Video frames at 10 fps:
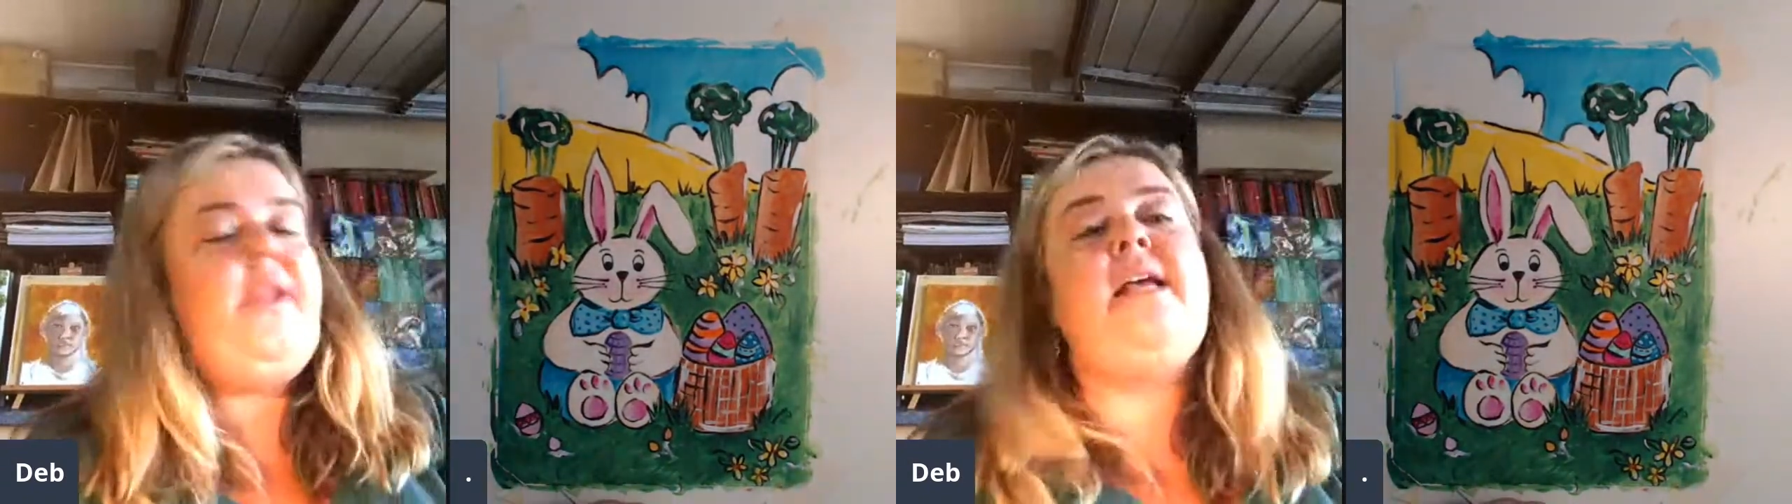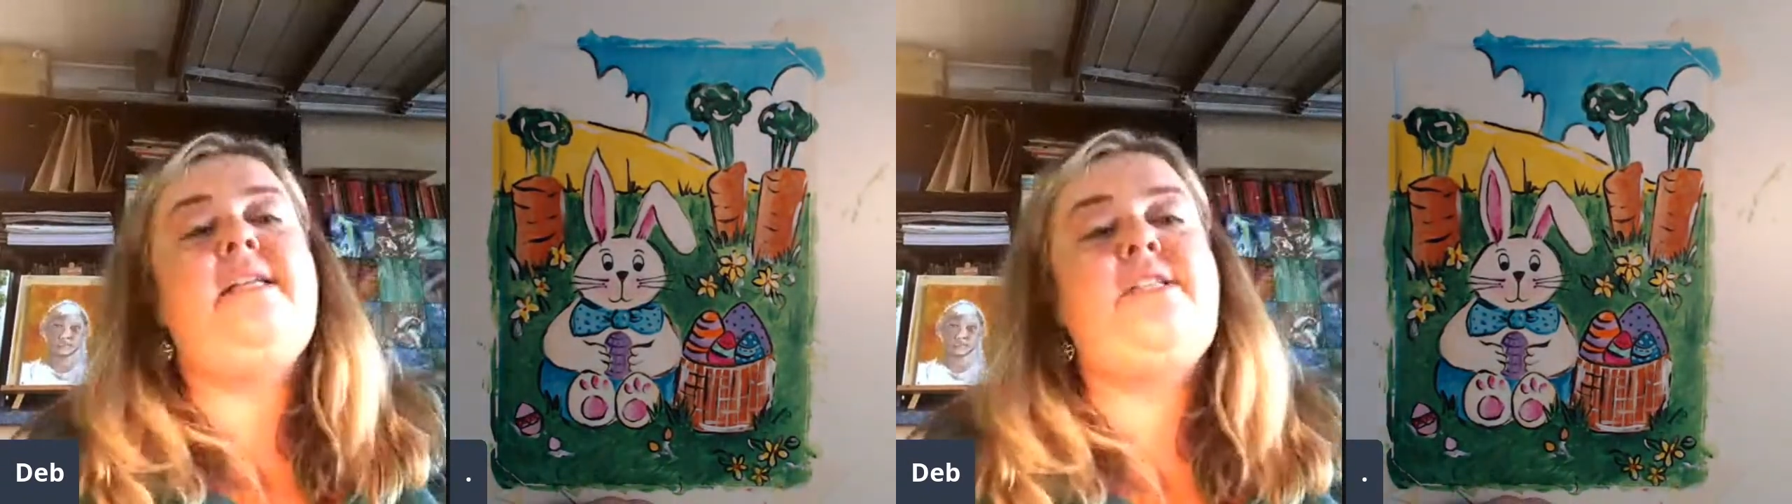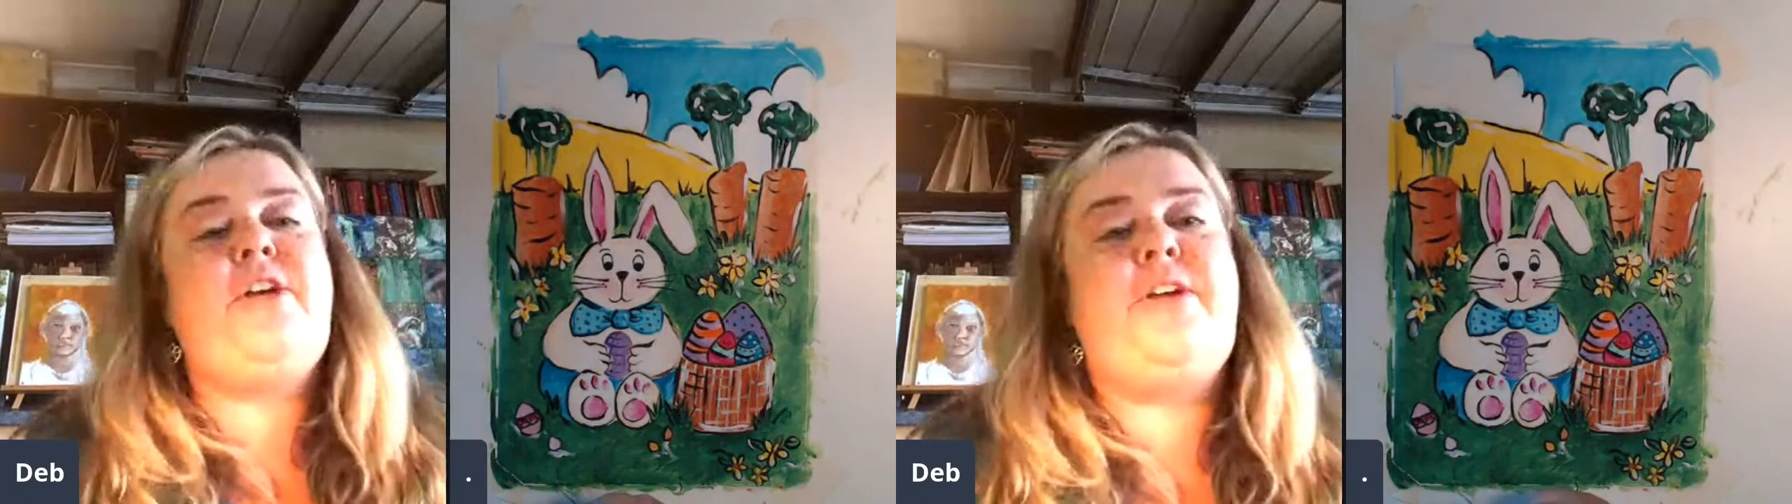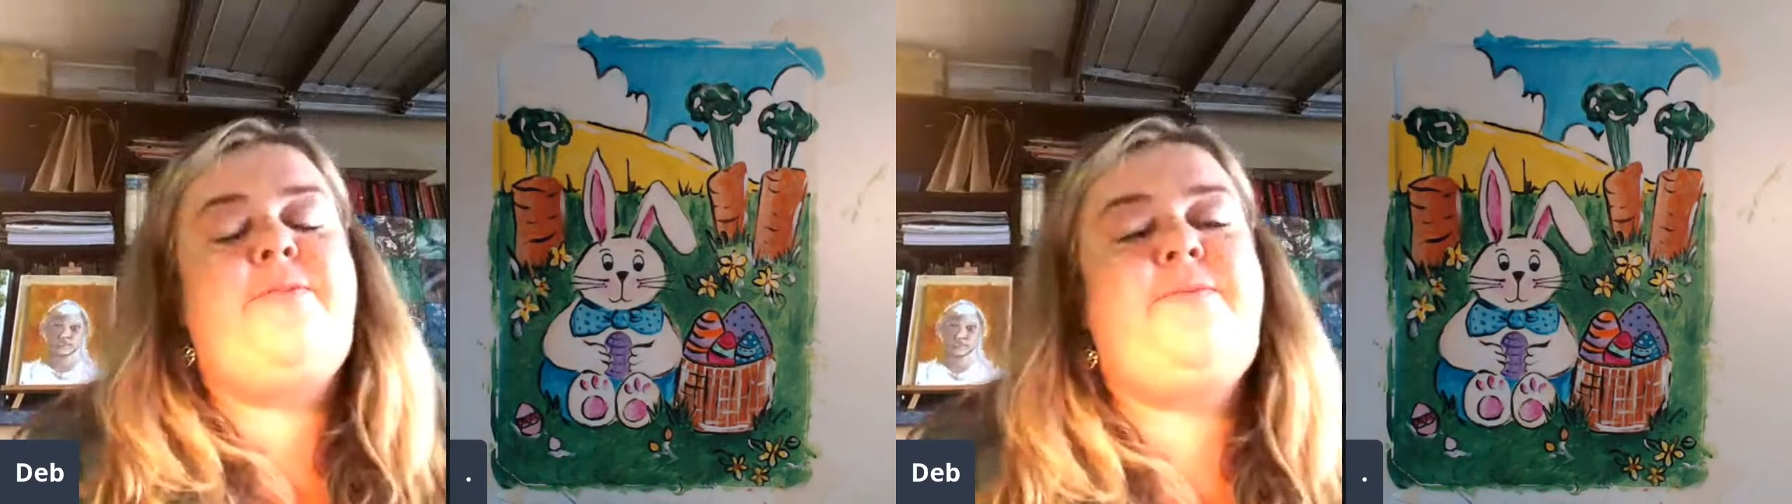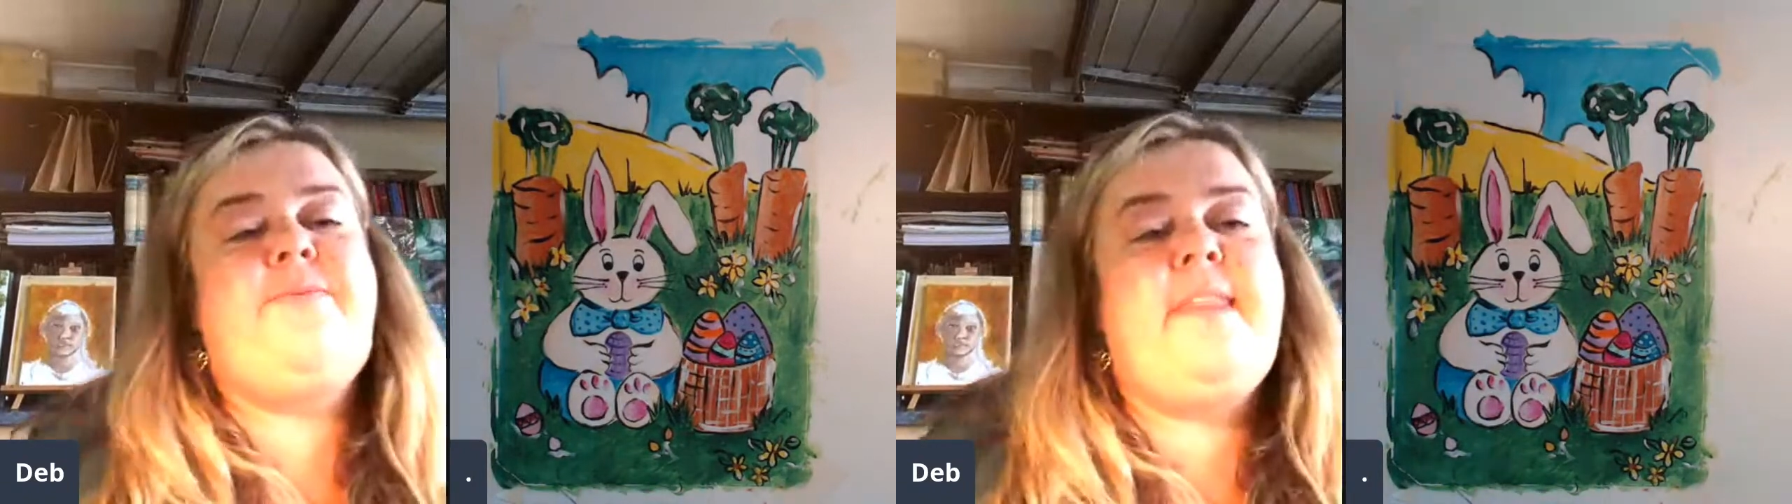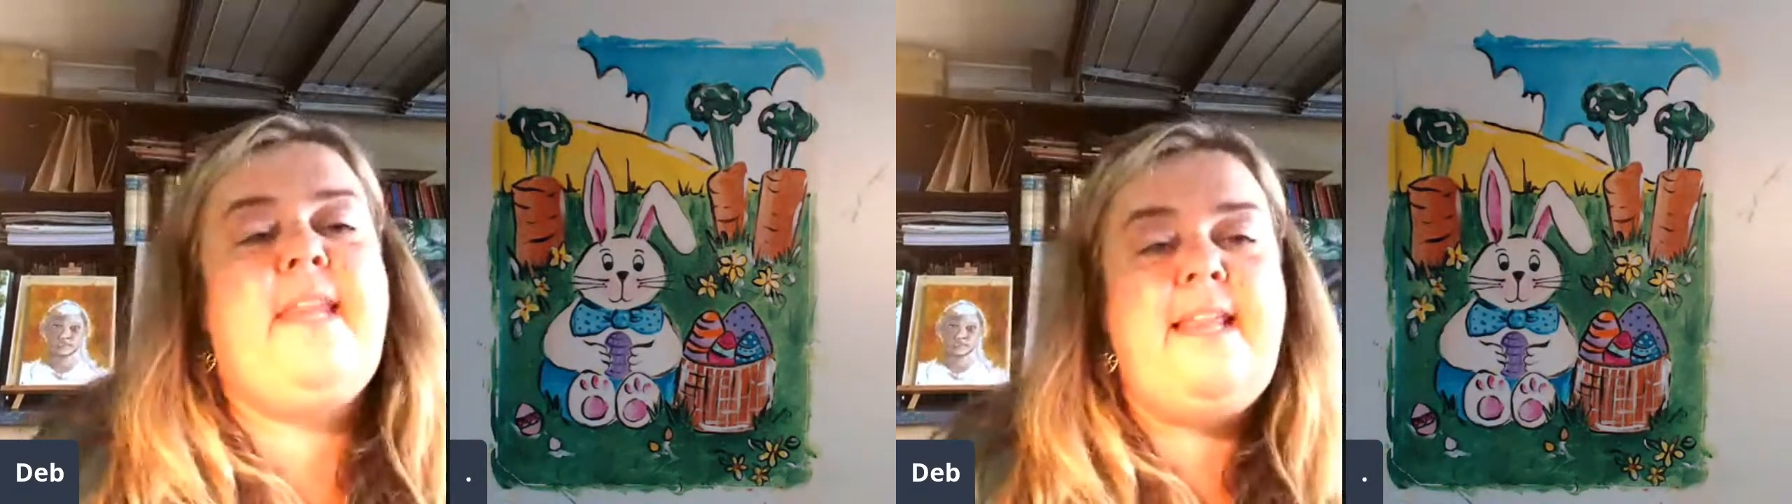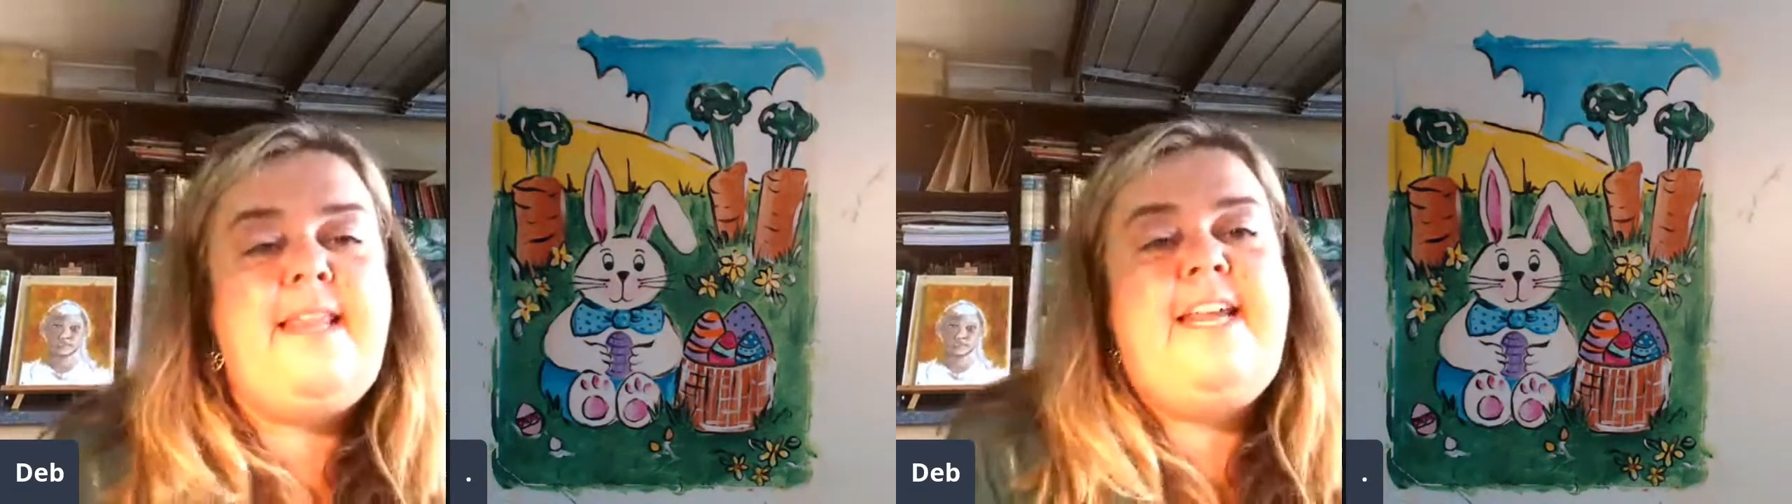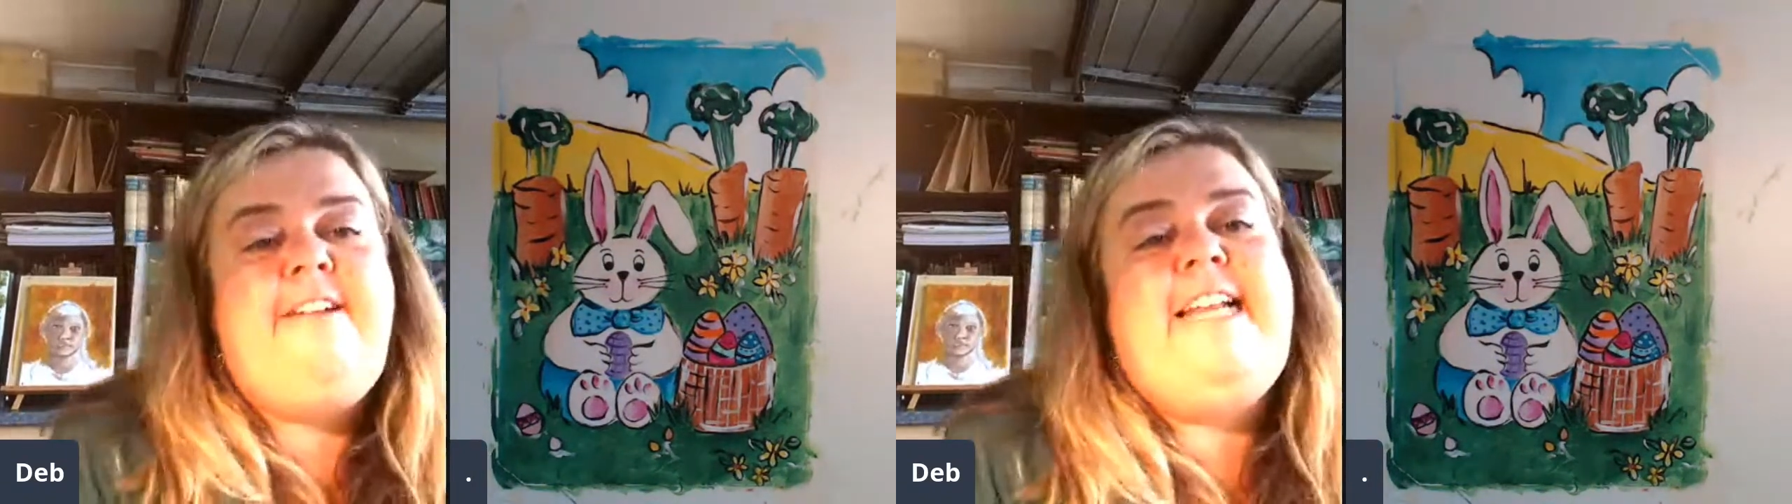So
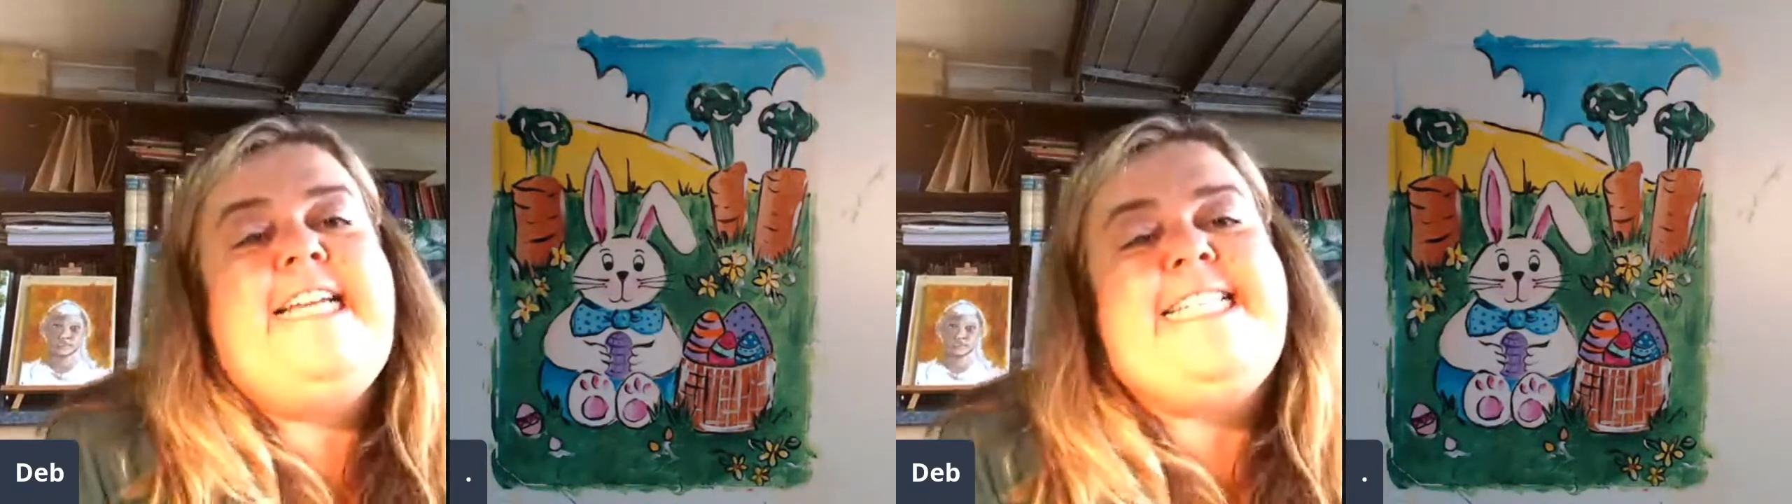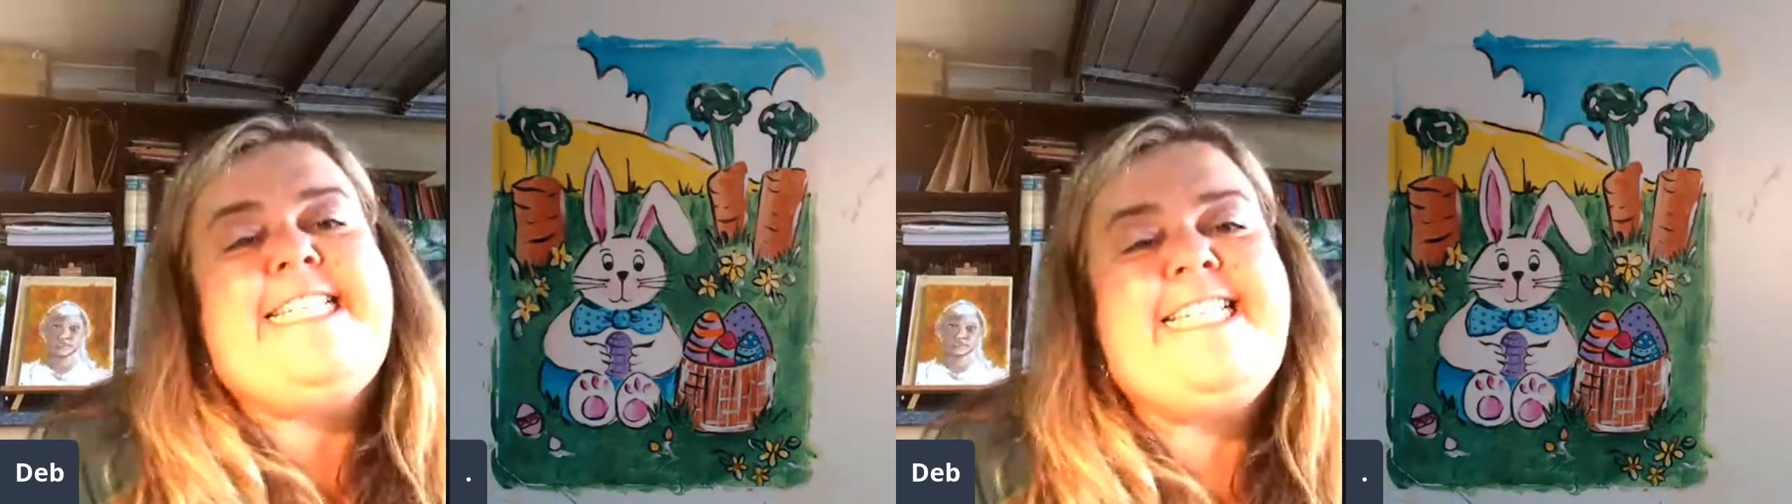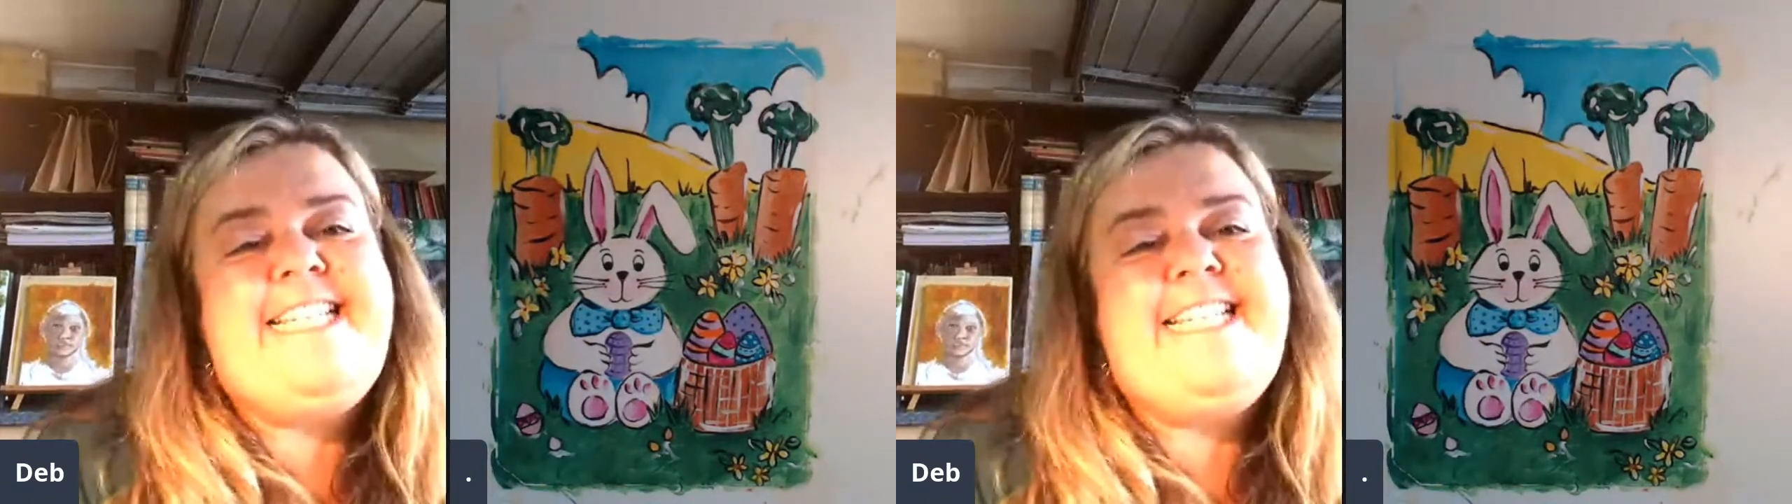there it is.